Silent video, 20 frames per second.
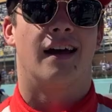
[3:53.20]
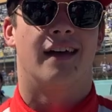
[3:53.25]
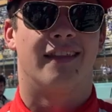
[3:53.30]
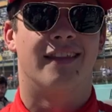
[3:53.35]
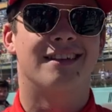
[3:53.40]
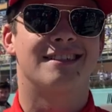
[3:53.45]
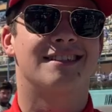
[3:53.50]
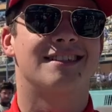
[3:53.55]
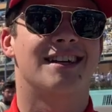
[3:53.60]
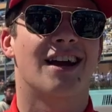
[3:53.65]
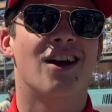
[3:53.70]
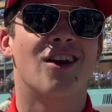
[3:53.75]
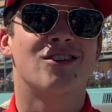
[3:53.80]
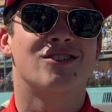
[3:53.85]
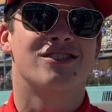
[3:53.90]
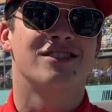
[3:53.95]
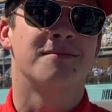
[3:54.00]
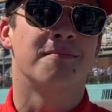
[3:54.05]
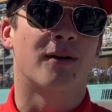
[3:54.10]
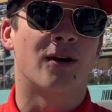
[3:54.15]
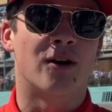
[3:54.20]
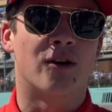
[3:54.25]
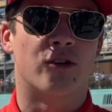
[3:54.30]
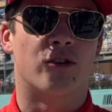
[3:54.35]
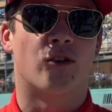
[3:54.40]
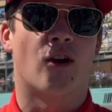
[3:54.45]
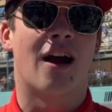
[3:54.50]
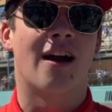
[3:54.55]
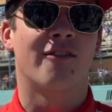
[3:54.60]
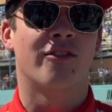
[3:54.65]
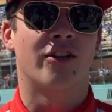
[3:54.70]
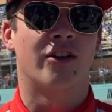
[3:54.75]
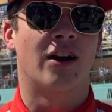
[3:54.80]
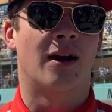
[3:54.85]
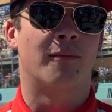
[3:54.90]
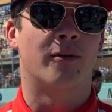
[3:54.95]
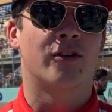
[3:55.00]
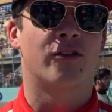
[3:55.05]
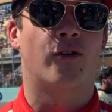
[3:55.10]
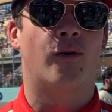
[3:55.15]
This is Harrison Burton, driver the
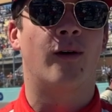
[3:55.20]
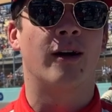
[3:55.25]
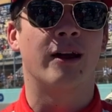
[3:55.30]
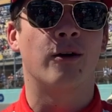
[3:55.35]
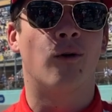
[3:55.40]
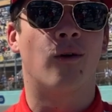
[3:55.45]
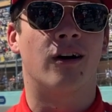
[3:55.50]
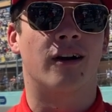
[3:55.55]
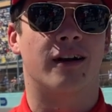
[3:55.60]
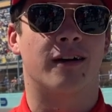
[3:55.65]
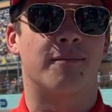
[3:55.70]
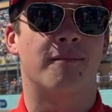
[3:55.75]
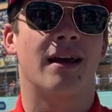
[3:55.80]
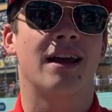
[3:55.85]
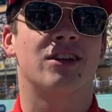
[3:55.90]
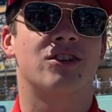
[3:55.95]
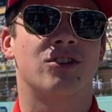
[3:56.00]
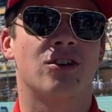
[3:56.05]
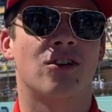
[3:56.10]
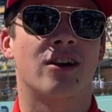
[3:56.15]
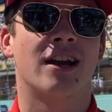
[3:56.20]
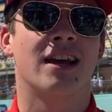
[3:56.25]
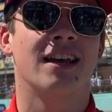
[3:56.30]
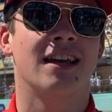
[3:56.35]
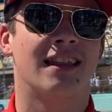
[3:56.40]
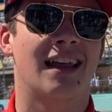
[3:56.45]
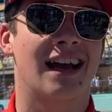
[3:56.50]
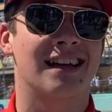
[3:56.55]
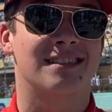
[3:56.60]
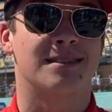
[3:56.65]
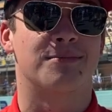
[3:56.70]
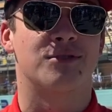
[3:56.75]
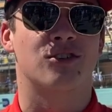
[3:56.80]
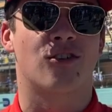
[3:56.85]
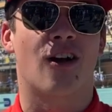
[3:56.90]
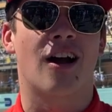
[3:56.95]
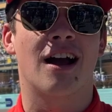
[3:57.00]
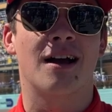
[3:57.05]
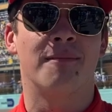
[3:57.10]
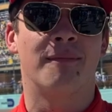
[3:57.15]
number 21. Make sure to hit that
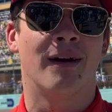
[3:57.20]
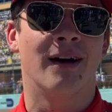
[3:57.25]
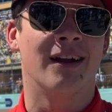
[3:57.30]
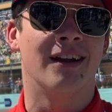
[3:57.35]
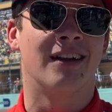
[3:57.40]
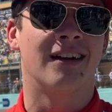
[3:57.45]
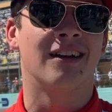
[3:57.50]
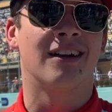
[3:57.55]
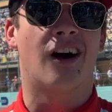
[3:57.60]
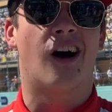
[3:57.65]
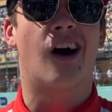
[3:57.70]
subscribe button.